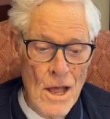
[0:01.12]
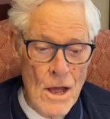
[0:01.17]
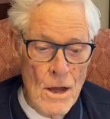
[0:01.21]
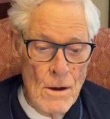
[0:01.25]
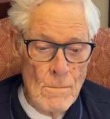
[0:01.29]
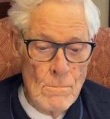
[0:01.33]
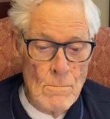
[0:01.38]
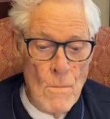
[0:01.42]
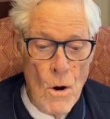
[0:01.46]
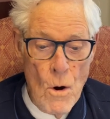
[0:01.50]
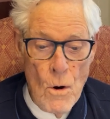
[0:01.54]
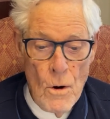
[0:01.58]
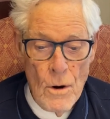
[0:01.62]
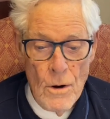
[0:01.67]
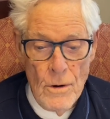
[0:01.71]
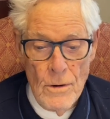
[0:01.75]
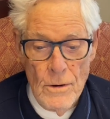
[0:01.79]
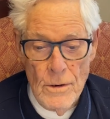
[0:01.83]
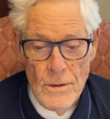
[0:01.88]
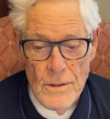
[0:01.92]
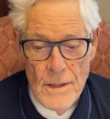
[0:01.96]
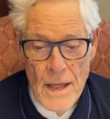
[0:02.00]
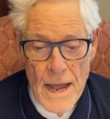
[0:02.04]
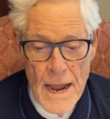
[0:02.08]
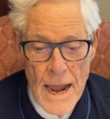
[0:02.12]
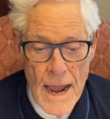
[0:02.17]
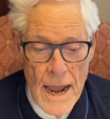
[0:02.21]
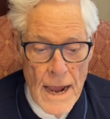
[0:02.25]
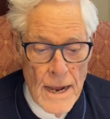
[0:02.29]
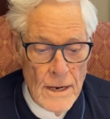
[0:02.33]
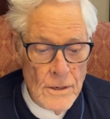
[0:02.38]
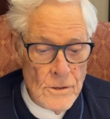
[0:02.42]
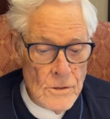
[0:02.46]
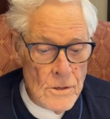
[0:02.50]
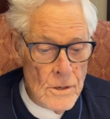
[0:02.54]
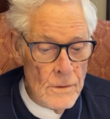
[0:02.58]
More on the
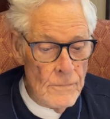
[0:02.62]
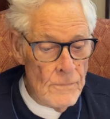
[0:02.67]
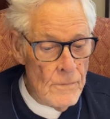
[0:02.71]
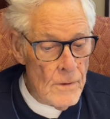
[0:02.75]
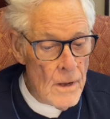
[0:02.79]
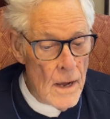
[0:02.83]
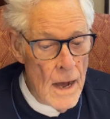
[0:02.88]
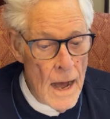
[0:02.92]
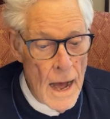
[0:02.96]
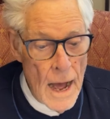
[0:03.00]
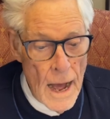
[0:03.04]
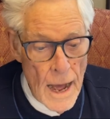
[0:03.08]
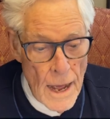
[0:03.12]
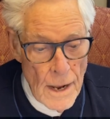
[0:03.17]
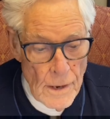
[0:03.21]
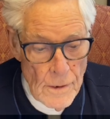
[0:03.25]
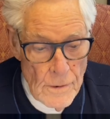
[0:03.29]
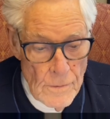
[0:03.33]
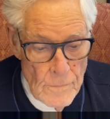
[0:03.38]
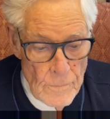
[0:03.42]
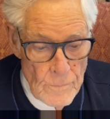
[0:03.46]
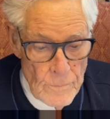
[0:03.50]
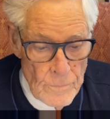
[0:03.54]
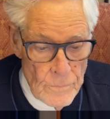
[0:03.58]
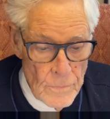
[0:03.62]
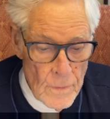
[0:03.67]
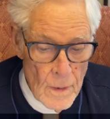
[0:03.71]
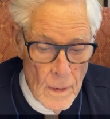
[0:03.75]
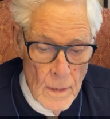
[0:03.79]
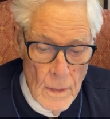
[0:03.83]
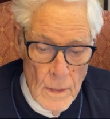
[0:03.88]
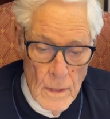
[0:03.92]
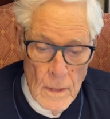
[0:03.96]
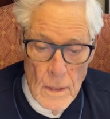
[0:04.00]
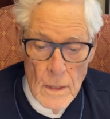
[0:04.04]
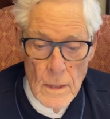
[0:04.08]
hands of God.
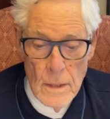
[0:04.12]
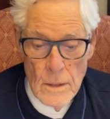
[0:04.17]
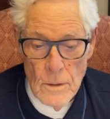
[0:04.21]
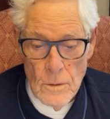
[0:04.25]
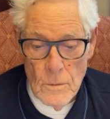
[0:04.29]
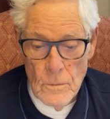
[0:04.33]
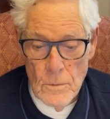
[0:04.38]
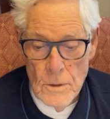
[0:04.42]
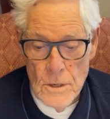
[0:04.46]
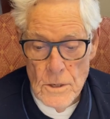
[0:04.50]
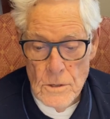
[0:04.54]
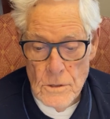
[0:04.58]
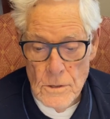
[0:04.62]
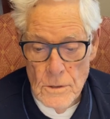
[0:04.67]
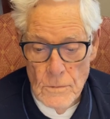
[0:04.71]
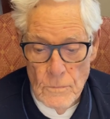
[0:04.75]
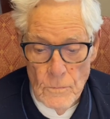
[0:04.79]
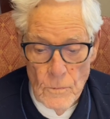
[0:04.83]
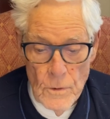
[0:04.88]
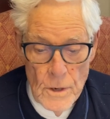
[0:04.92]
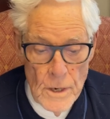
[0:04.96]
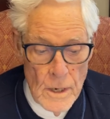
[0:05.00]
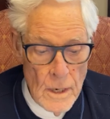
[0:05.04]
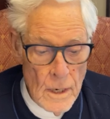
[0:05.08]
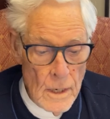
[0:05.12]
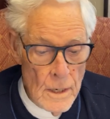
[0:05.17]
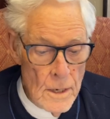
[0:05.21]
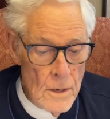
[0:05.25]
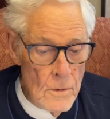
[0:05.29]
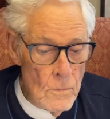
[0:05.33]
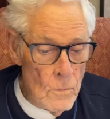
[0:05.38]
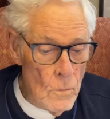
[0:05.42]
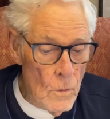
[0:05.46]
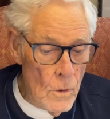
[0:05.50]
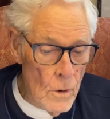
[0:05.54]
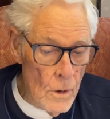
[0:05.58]
In a recent weekly
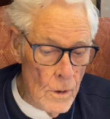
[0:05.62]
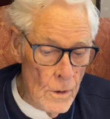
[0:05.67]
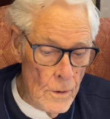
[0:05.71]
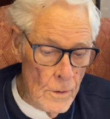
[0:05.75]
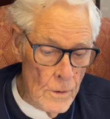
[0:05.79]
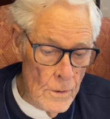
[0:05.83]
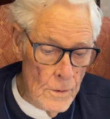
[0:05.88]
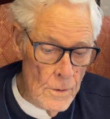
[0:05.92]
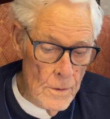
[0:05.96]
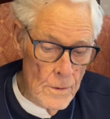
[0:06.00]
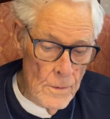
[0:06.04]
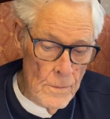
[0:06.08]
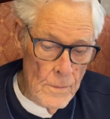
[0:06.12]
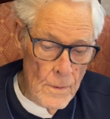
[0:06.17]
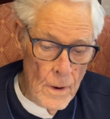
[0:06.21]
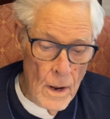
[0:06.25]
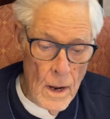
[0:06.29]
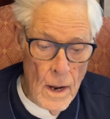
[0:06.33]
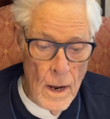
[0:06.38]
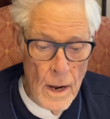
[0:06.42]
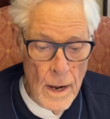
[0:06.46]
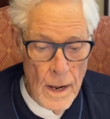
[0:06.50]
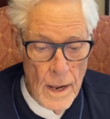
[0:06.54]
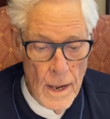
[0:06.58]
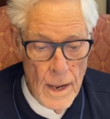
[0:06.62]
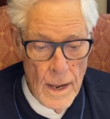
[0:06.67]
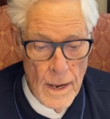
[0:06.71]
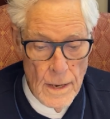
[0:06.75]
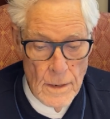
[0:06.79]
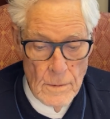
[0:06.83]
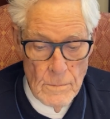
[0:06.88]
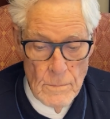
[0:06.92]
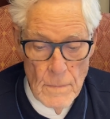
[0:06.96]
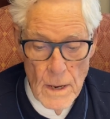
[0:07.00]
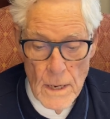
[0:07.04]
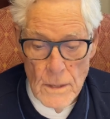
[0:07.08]
word, I
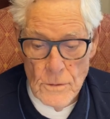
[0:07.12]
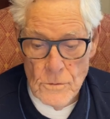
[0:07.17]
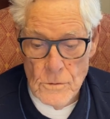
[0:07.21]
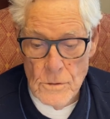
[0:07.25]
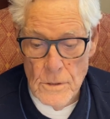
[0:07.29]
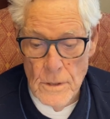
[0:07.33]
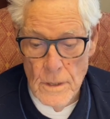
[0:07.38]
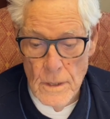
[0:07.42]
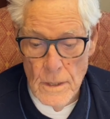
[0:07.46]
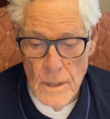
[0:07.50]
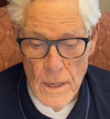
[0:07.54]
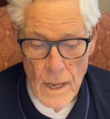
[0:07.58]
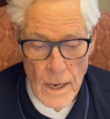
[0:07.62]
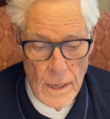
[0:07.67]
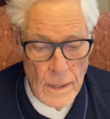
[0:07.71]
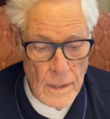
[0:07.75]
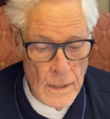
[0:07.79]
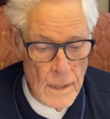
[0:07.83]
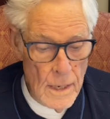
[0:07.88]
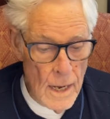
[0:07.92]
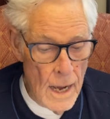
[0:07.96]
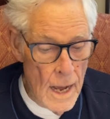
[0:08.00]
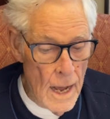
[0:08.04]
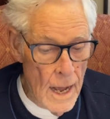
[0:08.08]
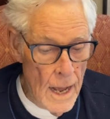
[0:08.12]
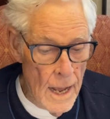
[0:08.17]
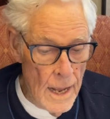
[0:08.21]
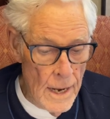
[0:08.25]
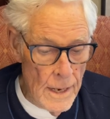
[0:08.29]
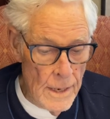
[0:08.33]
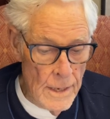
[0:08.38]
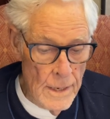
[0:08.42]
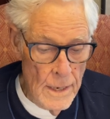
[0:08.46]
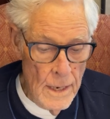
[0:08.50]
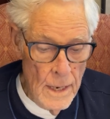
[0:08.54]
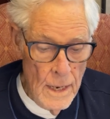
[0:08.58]
had mentioned that
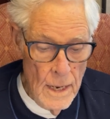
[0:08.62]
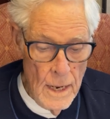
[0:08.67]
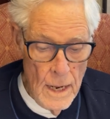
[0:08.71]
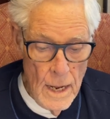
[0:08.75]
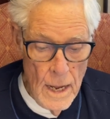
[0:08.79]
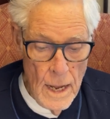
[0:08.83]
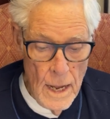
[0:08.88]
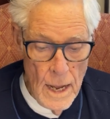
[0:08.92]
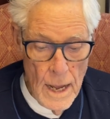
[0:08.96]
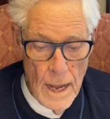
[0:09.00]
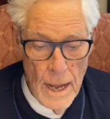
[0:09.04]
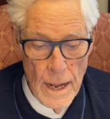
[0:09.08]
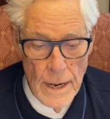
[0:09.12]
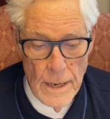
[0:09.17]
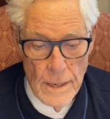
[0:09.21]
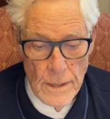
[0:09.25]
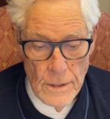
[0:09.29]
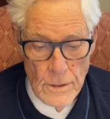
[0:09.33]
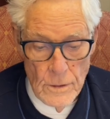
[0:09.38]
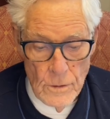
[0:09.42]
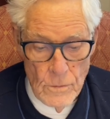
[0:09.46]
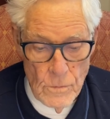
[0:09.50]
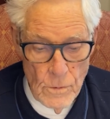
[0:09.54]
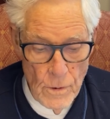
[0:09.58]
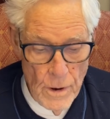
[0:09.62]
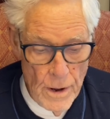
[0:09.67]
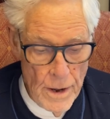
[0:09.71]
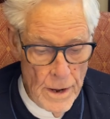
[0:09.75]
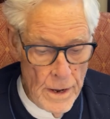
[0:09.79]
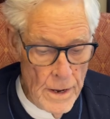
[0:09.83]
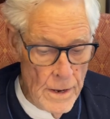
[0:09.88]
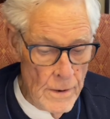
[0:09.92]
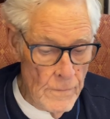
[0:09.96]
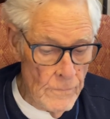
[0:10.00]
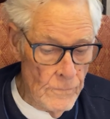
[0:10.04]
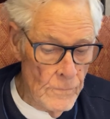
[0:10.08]
God had
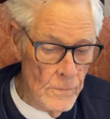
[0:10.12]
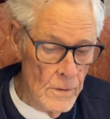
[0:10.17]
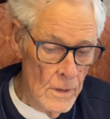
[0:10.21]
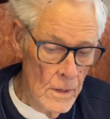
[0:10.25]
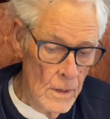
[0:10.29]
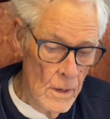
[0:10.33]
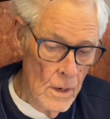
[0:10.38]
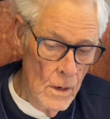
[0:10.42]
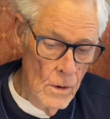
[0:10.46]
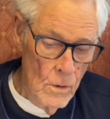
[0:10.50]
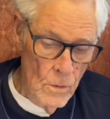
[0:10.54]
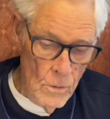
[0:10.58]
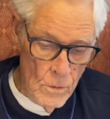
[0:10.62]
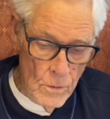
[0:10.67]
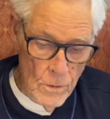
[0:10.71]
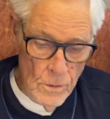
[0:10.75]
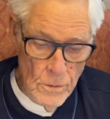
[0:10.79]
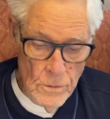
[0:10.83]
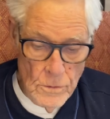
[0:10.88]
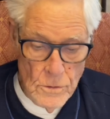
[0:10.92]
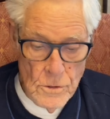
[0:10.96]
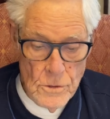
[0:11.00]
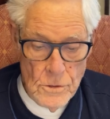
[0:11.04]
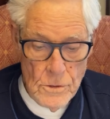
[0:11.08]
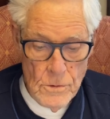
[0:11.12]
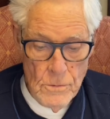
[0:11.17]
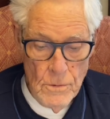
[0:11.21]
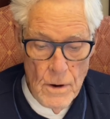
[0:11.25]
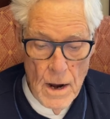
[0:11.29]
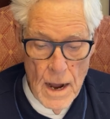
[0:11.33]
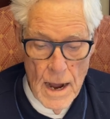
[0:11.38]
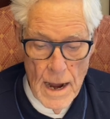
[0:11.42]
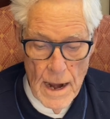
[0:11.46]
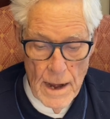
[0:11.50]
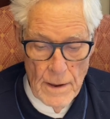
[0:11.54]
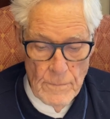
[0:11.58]
engraved or
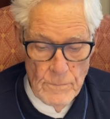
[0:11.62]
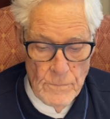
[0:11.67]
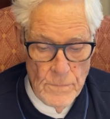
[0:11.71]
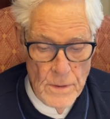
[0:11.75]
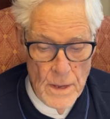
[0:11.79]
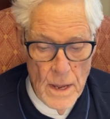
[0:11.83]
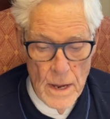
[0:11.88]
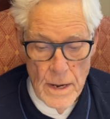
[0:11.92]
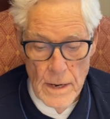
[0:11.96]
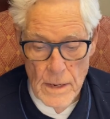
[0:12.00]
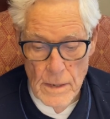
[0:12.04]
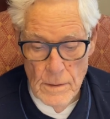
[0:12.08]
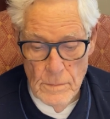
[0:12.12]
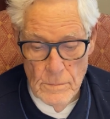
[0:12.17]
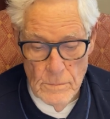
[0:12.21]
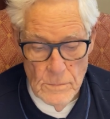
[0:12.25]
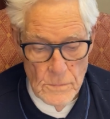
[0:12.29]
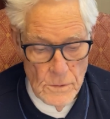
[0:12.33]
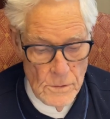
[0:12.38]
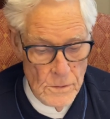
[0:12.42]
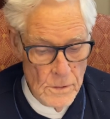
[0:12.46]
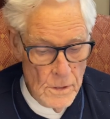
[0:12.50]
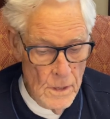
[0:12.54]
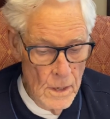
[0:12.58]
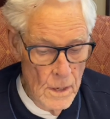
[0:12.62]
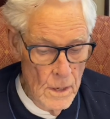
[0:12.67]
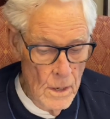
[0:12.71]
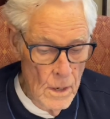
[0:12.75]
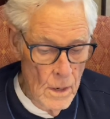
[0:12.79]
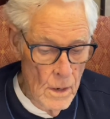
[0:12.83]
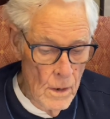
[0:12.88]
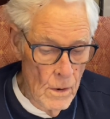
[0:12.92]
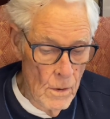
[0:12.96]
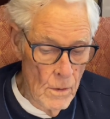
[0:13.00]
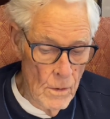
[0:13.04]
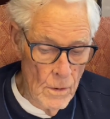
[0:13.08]
inscribed names
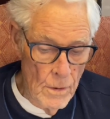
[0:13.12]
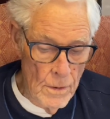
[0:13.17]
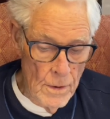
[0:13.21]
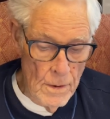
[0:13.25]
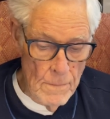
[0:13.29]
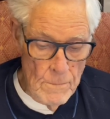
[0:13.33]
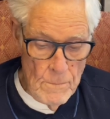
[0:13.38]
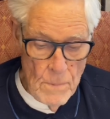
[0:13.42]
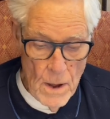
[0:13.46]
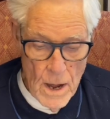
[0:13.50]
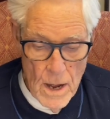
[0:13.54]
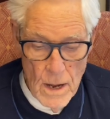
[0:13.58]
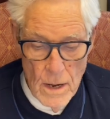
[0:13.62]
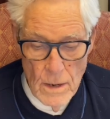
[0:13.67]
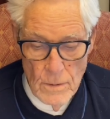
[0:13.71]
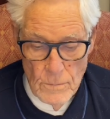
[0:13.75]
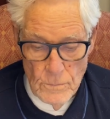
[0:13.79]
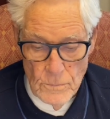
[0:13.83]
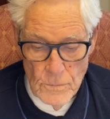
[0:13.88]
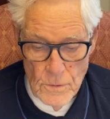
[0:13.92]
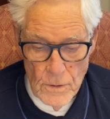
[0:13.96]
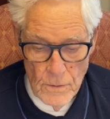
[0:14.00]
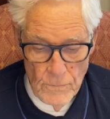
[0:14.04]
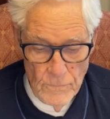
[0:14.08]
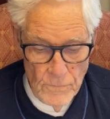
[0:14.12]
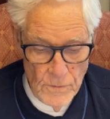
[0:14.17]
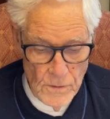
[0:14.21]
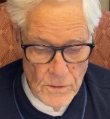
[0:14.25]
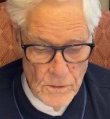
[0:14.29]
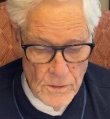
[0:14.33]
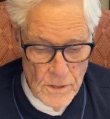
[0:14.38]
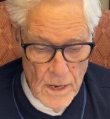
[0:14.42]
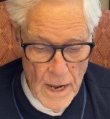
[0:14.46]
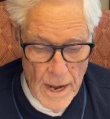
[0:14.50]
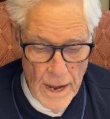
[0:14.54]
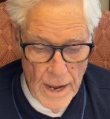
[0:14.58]
on the palms of
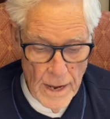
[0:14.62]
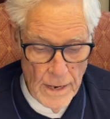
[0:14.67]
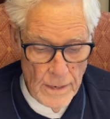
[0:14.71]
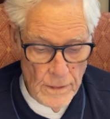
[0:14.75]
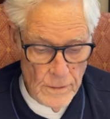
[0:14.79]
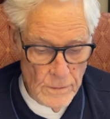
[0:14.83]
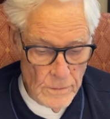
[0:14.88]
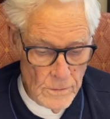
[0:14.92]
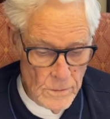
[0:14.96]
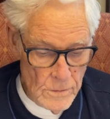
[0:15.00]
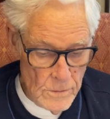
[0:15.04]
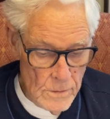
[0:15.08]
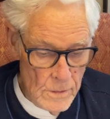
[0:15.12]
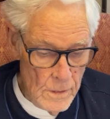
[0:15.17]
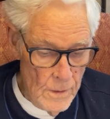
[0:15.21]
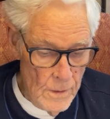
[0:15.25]
his hands.